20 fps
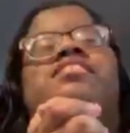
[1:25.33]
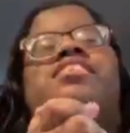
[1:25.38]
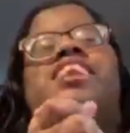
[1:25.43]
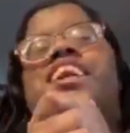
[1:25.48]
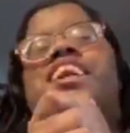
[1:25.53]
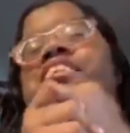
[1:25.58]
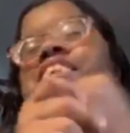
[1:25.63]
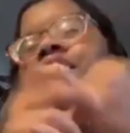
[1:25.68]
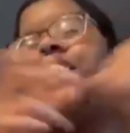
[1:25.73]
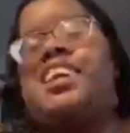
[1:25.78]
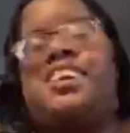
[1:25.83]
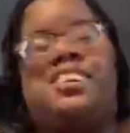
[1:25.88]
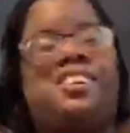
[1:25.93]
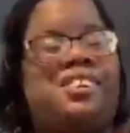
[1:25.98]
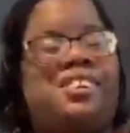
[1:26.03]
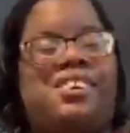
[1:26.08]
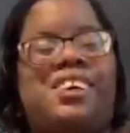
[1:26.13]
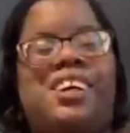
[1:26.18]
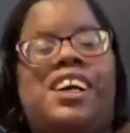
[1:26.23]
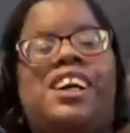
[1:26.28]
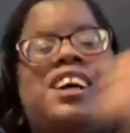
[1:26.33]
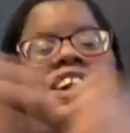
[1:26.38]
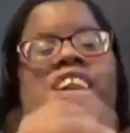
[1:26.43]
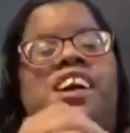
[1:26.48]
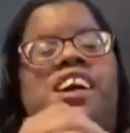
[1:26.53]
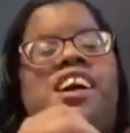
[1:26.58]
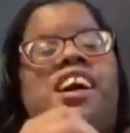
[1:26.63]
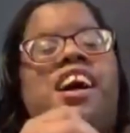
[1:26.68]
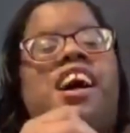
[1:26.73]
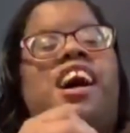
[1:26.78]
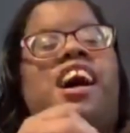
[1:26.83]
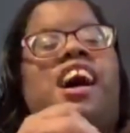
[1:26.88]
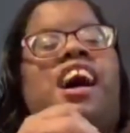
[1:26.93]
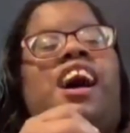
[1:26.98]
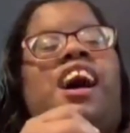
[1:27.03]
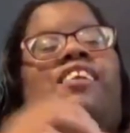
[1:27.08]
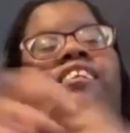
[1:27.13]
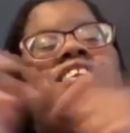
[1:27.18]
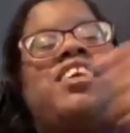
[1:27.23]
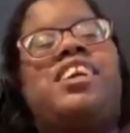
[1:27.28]
That's my next goal, yeah.
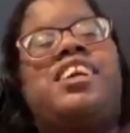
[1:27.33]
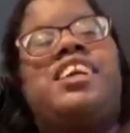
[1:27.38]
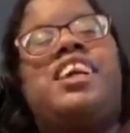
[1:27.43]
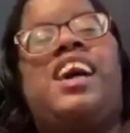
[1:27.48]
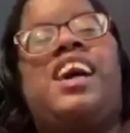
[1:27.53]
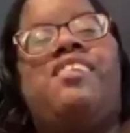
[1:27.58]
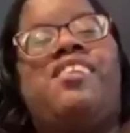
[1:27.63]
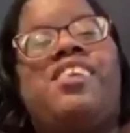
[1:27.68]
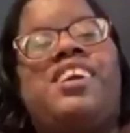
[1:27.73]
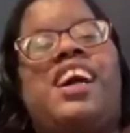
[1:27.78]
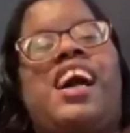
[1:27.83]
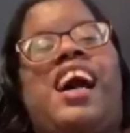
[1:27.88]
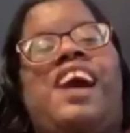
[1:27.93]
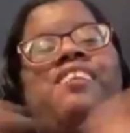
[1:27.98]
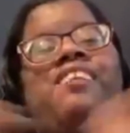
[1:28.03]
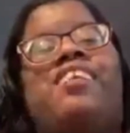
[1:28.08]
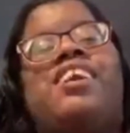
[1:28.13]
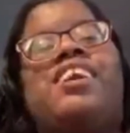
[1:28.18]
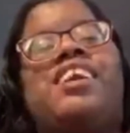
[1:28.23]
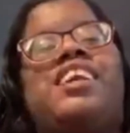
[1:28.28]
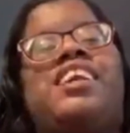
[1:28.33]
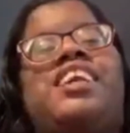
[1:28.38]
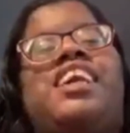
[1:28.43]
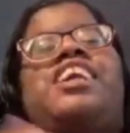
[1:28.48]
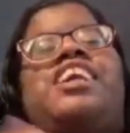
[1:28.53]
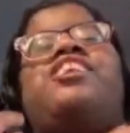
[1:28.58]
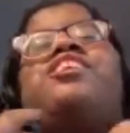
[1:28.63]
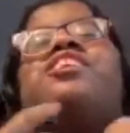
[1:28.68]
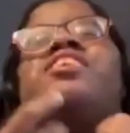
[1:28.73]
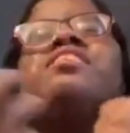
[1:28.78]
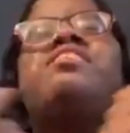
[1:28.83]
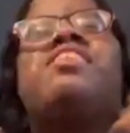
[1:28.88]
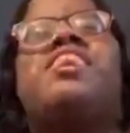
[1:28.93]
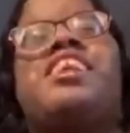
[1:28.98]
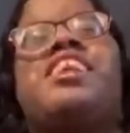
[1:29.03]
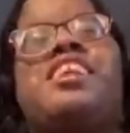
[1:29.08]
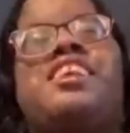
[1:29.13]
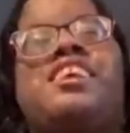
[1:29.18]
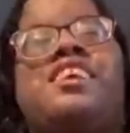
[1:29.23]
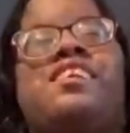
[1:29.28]
I want to stay true to
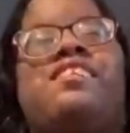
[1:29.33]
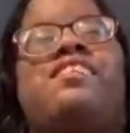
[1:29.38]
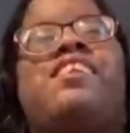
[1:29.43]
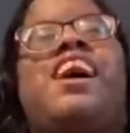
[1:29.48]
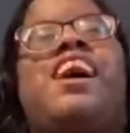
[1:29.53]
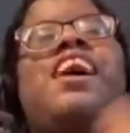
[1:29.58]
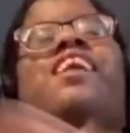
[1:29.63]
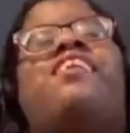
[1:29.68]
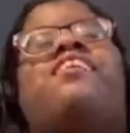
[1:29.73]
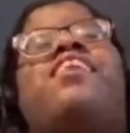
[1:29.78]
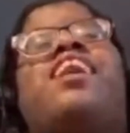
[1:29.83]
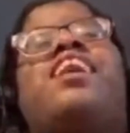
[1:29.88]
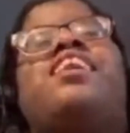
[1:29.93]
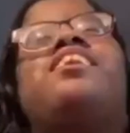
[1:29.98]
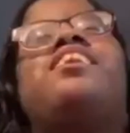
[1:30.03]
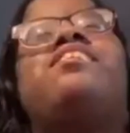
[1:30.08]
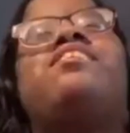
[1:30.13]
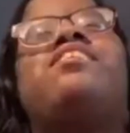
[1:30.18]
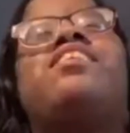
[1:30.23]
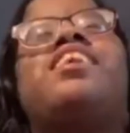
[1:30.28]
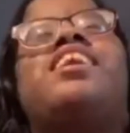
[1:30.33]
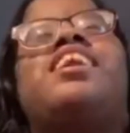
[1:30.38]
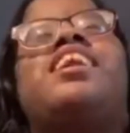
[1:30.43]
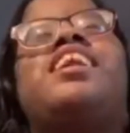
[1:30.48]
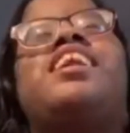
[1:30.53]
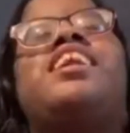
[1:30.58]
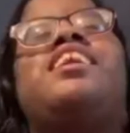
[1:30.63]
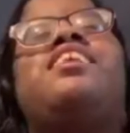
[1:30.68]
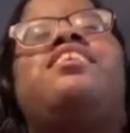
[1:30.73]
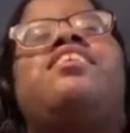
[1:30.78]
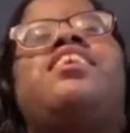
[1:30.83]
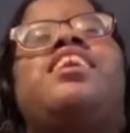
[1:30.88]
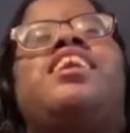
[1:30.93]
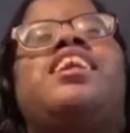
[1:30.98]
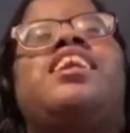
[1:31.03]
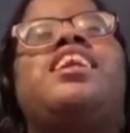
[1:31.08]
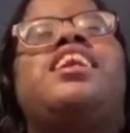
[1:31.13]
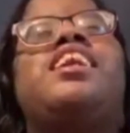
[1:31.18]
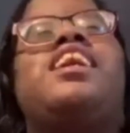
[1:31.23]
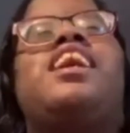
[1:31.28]
myself. I don't want to
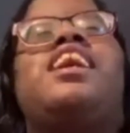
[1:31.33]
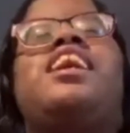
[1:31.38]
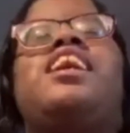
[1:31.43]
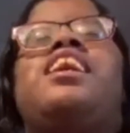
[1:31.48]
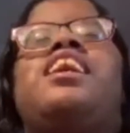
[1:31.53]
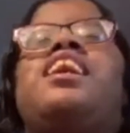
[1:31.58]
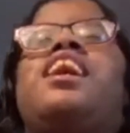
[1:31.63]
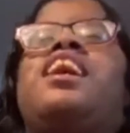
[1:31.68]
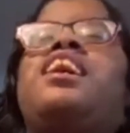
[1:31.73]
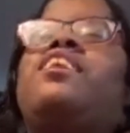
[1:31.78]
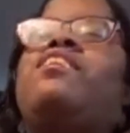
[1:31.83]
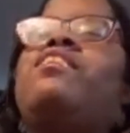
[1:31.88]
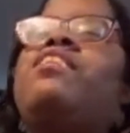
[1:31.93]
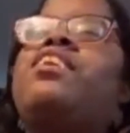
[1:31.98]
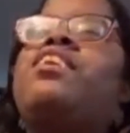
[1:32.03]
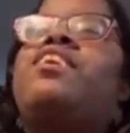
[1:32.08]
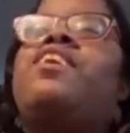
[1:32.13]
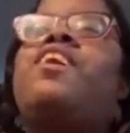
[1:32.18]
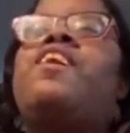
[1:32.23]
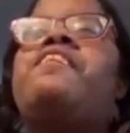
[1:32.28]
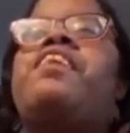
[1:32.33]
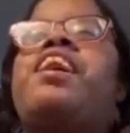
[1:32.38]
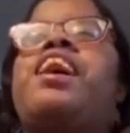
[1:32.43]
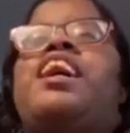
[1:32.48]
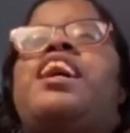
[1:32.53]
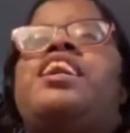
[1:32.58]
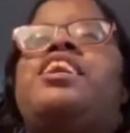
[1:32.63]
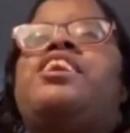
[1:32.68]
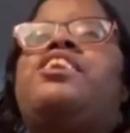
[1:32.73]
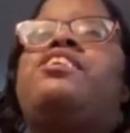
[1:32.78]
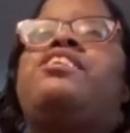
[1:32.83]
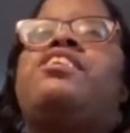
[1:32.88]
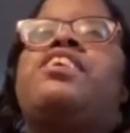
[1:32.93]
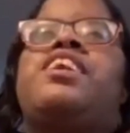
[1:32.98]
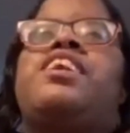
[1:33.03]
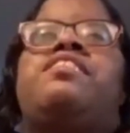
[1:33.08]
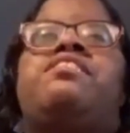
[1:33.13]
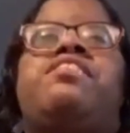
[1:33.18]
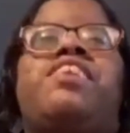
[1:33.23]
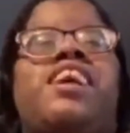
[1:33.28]
get, and I don't want to go back to
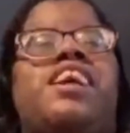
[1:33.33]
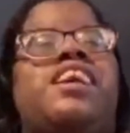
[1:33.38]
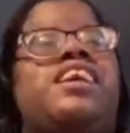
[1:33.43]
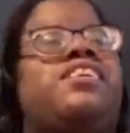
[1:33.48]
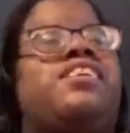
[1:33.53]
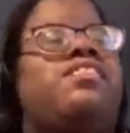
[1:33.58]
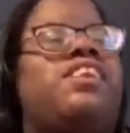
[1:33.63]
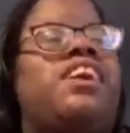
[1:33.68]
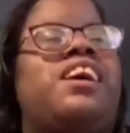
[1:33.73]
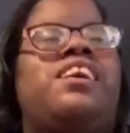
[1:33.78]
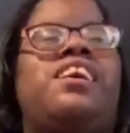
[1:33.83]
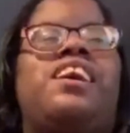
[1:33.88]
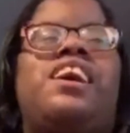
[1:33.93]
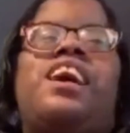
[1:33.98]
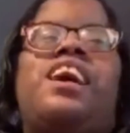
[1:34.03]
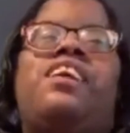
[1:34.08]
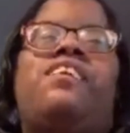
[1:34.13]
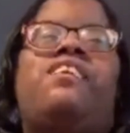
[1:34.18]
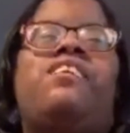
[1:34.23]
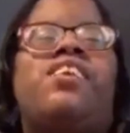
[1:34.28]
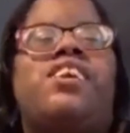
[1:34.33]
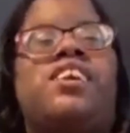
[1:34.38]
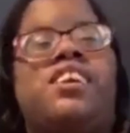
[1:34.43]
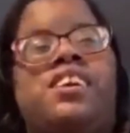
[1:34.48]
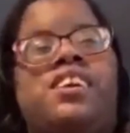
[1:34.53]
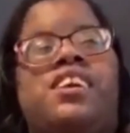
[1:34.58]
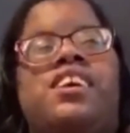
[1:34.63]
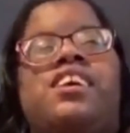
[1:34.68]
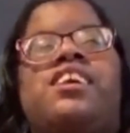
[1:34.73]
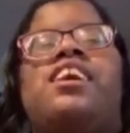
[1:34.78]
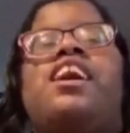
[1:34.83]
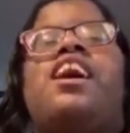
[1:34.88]
this place where I were.